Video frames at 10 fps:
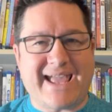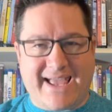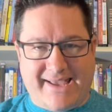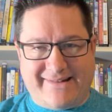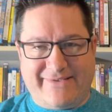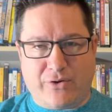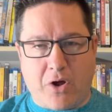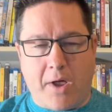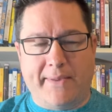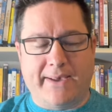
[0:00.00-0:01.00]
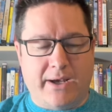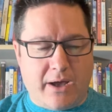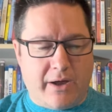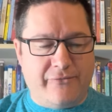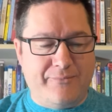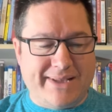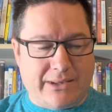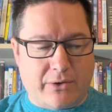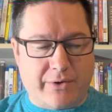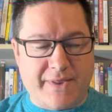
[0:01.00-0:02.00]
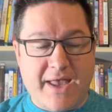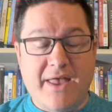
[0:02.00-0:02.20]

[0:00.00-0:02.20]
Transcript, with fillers: age, they're calling it, of Middle-earth,